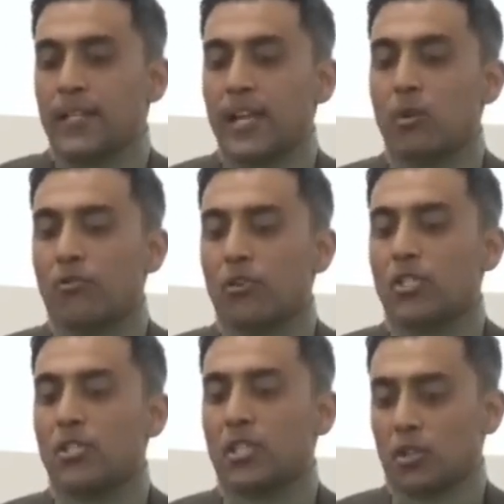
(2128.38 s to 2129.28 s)
Then it
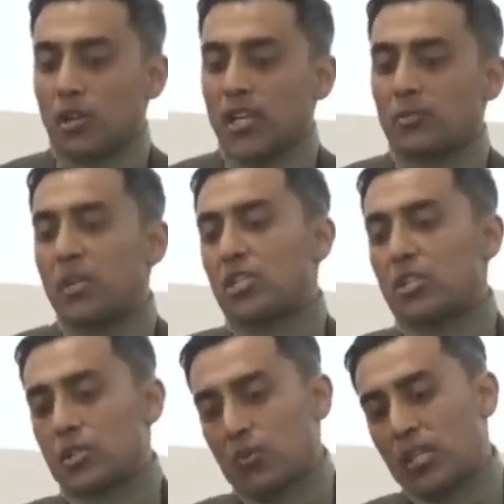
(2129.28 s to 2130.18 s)
refers, the third
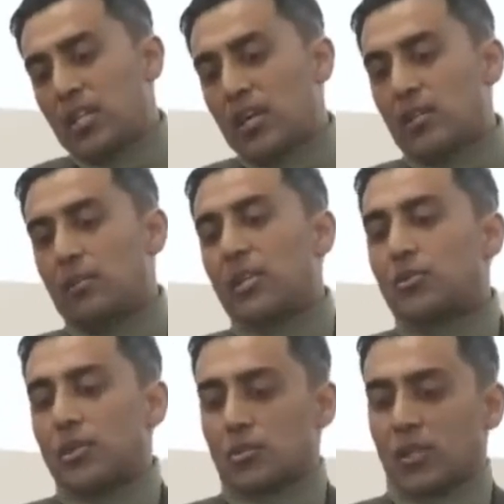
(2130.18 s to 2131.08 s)
explanation is the one that Dr.
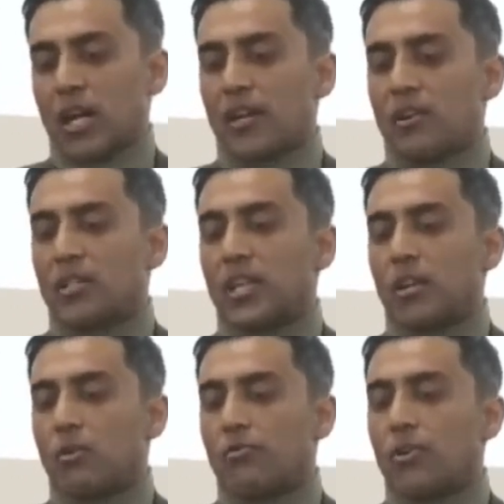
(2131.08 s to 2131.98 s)
ElMasry is relying on, that
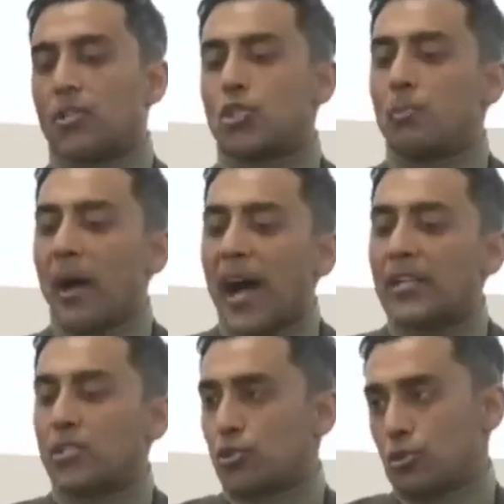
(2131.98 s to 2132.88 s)
it refers to
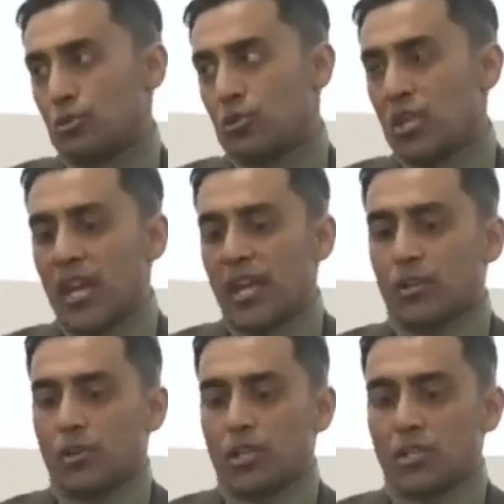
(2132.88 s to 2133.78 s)
past Jews
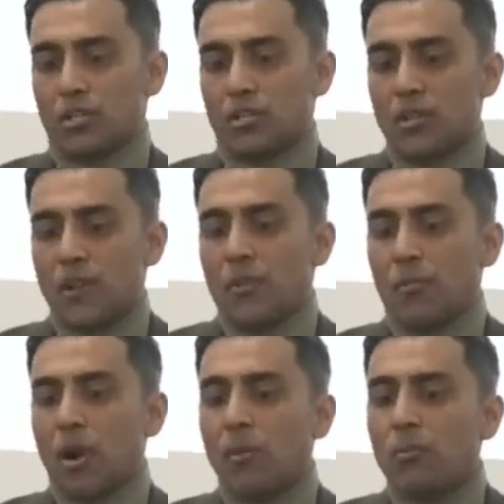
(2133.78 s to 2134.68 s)
and Christians. The
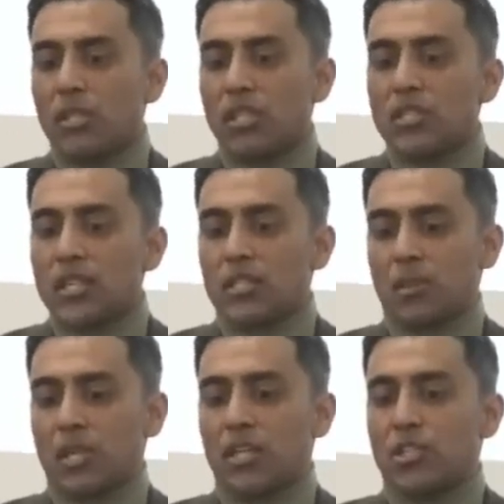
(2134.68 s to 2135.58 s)
problem with this
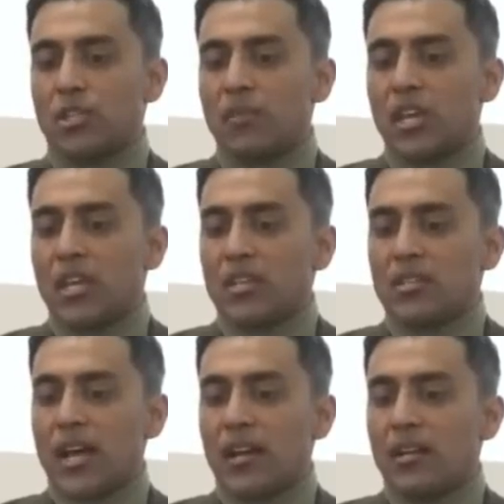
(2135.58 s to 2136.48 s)
explanation
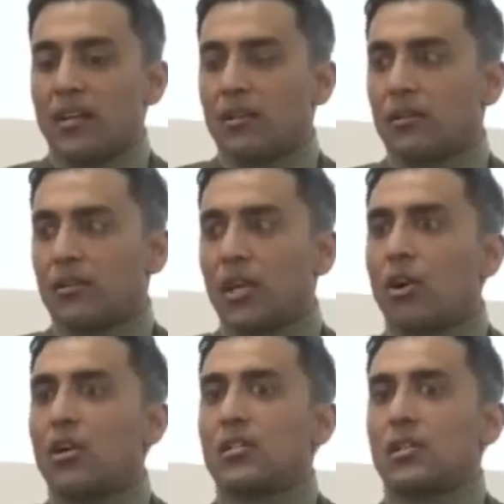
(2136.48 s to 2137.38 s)
is that there
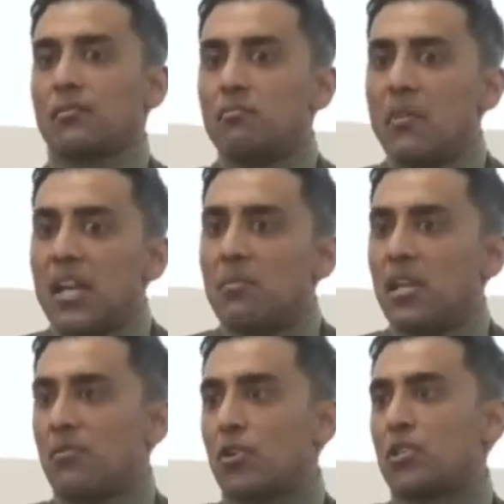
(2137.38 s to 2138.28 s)
are many,
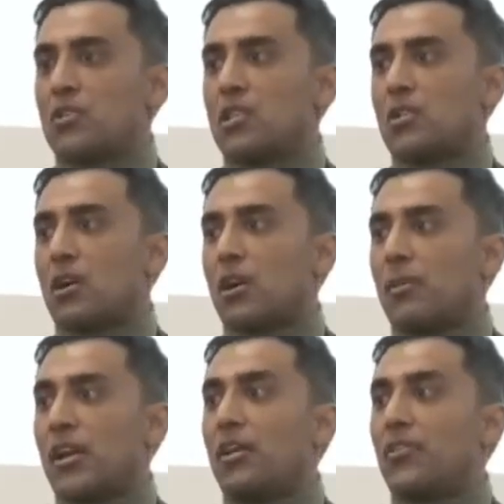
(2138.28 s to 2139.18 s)
many verses that talk
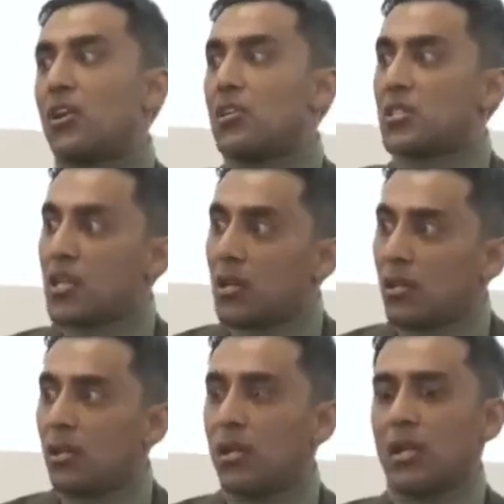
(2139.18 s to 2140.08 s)
about how they are
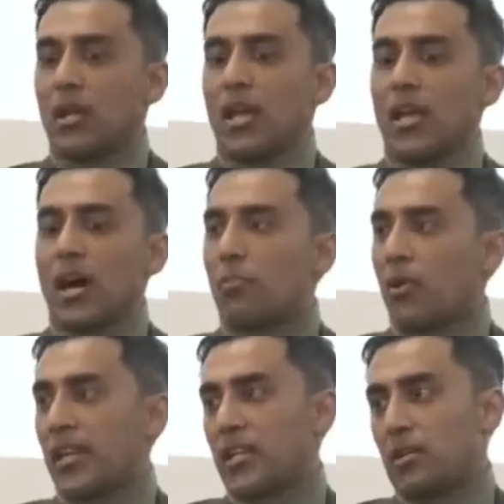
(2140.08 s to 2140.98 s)
still a
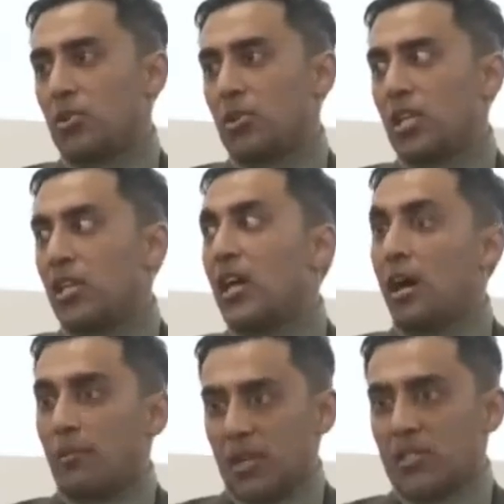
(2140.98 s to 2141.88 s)
upright community
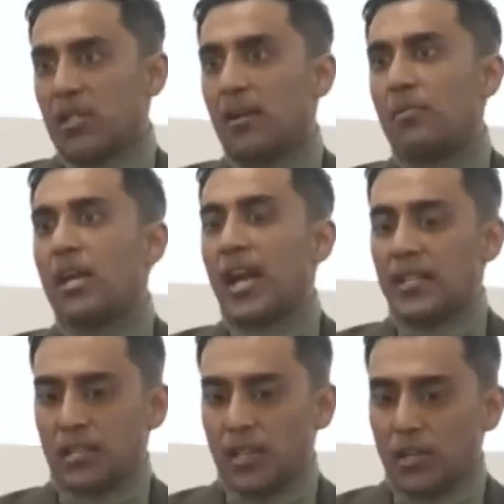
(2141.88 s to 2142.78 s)
amongst them
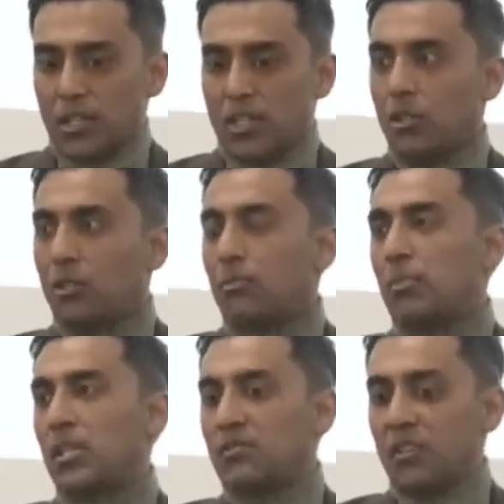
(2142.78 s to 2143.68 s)
and that they are still
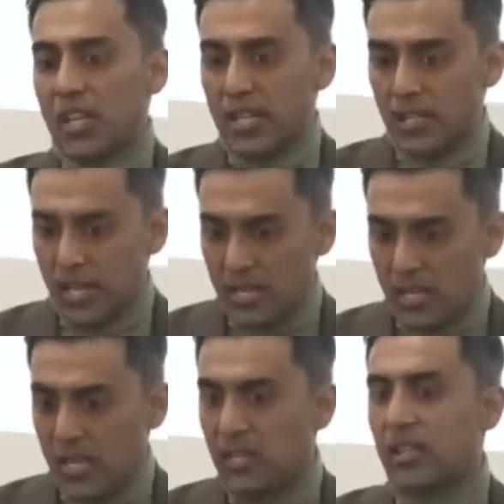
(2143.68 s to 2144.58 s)
believing and,
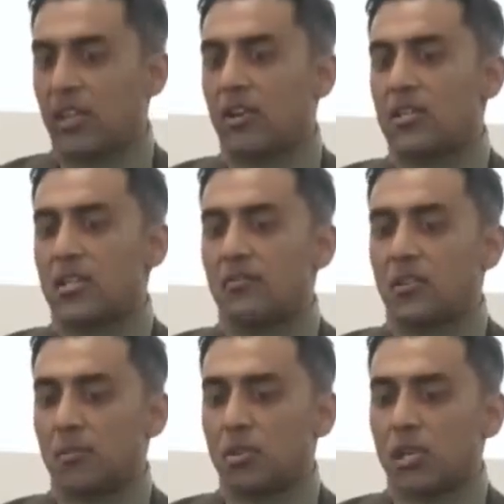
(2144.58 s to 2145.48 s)
and, and that they are a
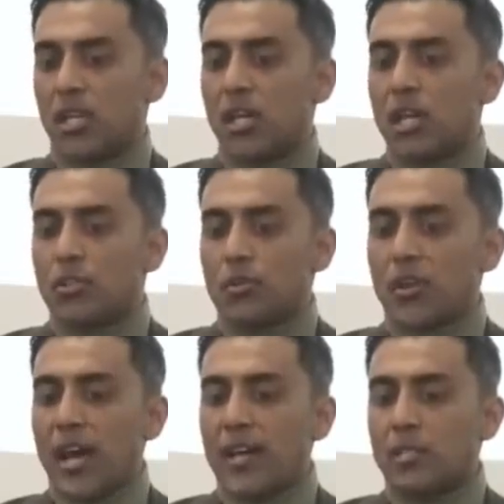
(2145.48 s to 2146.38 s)
saved community. So
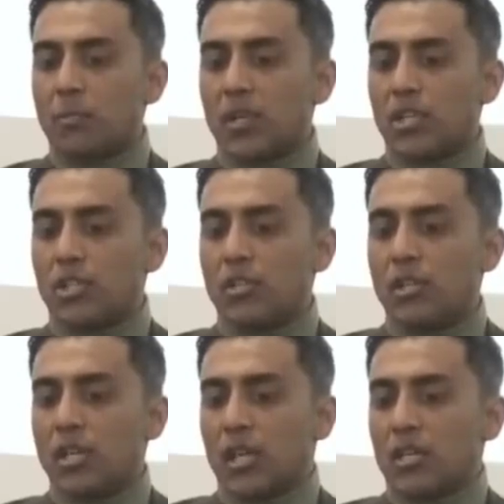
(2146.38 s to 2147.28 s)
that
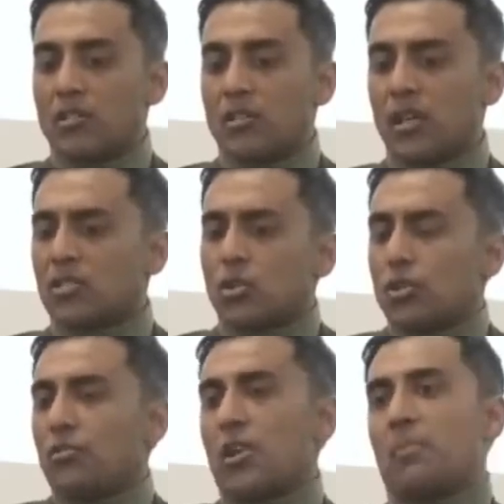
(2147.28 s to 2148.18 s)
explanation is, and it's
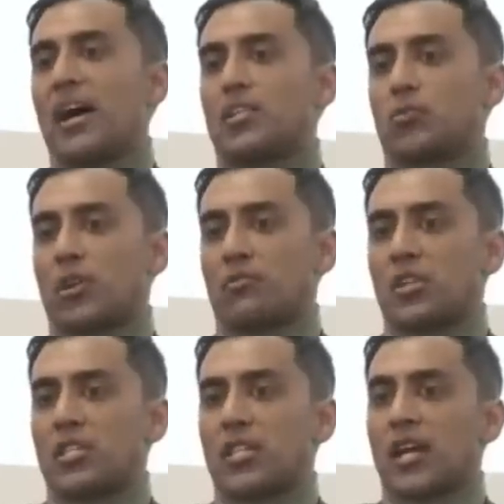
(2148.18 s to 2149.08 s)
also a very biased way of
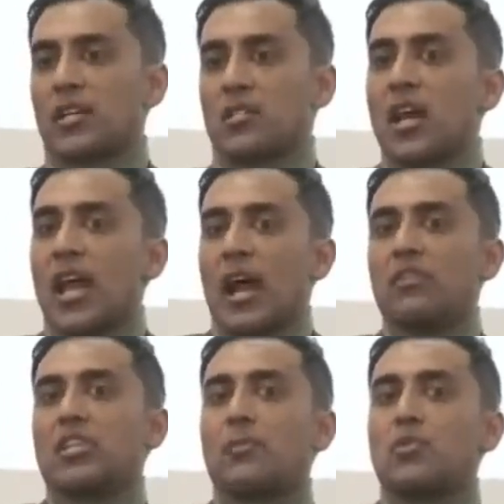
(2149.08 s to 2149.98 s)
reading the text.
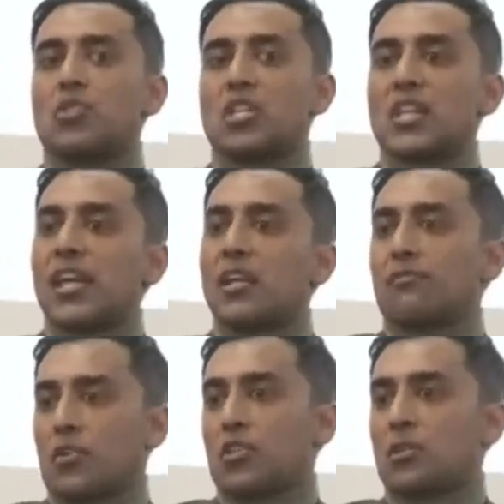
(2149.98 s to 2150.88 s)
Every time you see
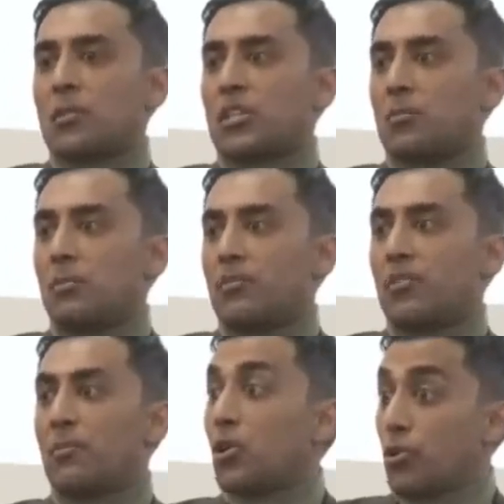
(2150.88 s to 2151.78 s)
negative verses about the people
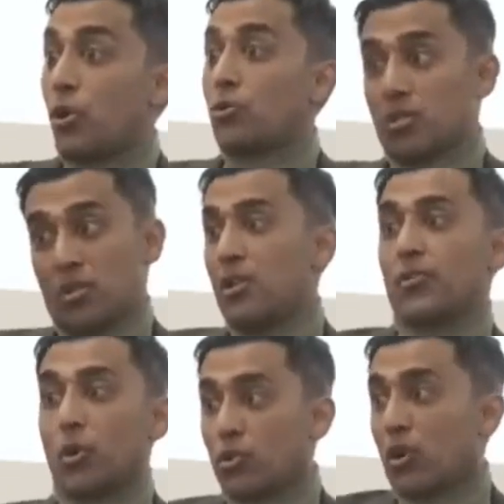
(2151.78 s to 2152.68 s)
of the book, those,
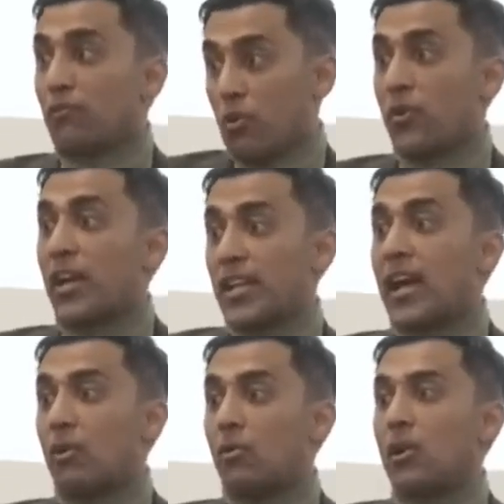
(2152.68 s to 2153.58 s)
those are for right
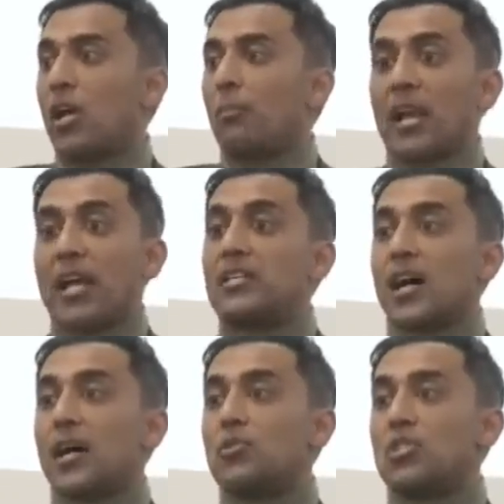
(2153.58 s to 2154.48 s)
now. But
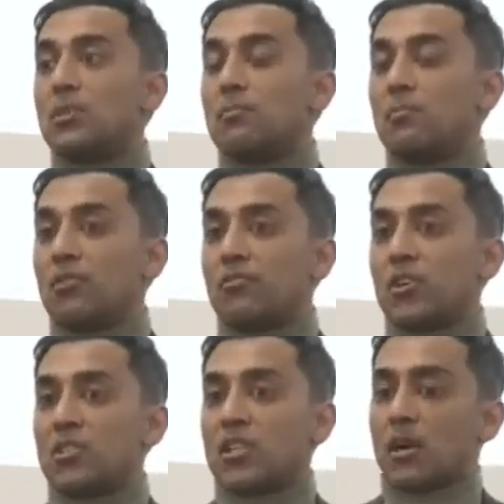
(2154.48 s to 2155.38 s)
anytime you see uh,
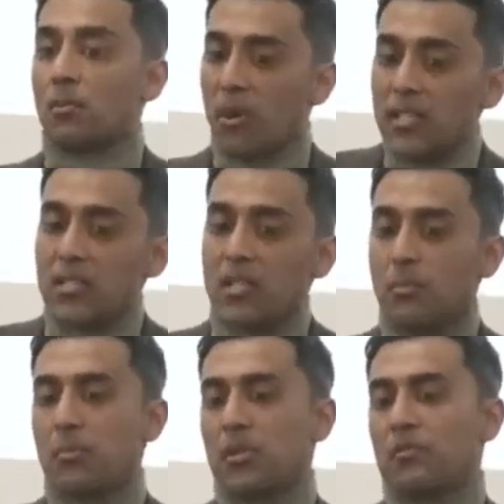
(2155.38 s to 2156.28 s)
verses that are praising the
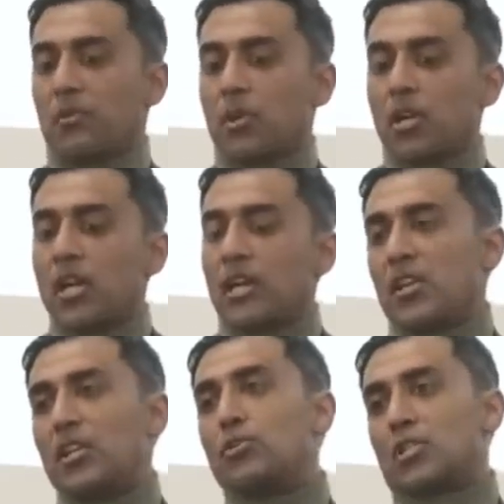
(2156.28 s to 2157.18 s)
people of the book,
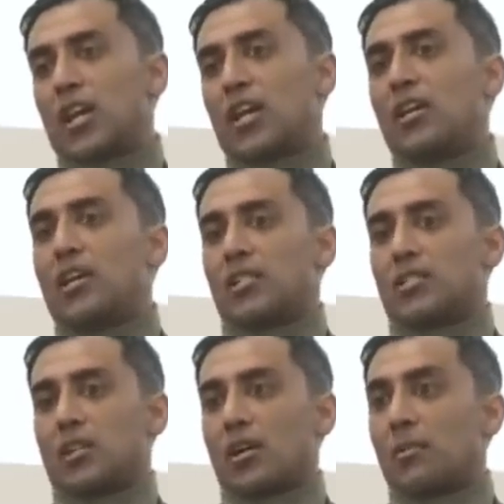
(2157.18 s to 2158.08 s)
then you say
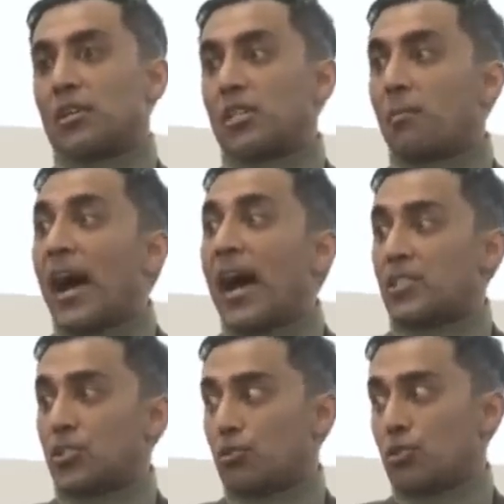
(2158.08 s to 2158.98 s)
it's talking about the
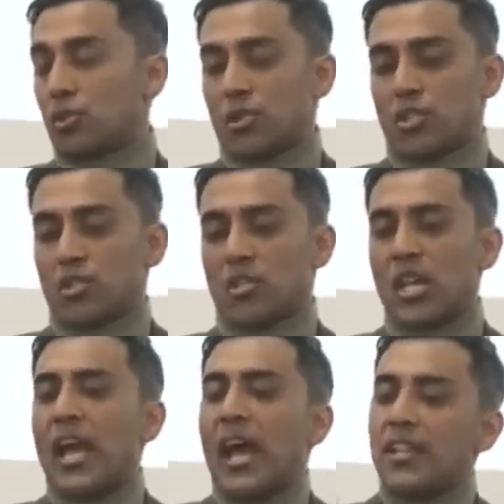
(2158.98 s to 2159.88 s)
past Jews and Christians.
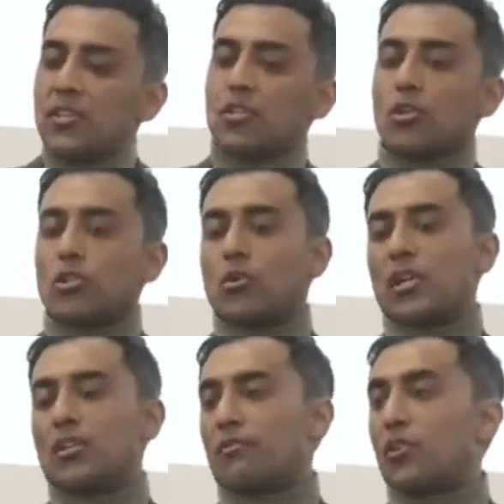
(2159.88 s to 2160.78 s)
And then there's also
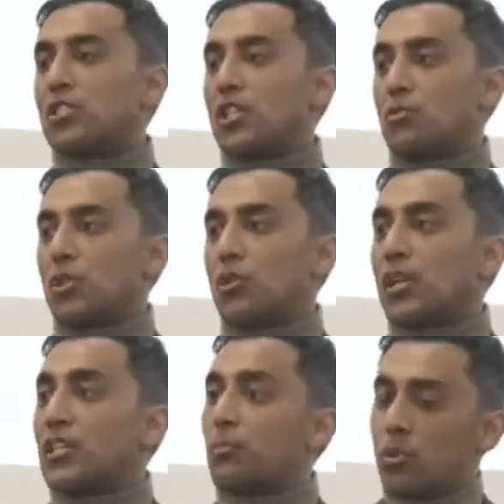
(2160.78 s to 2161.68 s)
another verse that you can
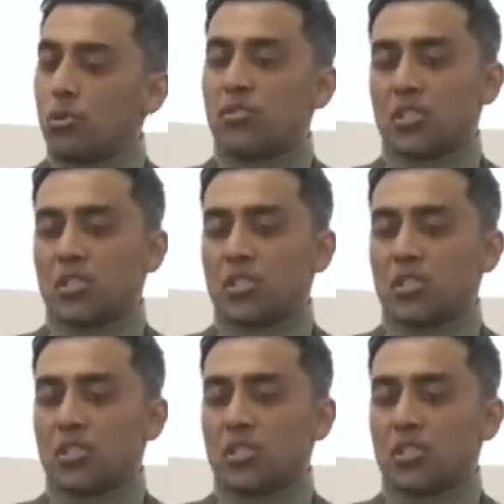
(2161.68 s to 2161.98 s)
look at that proves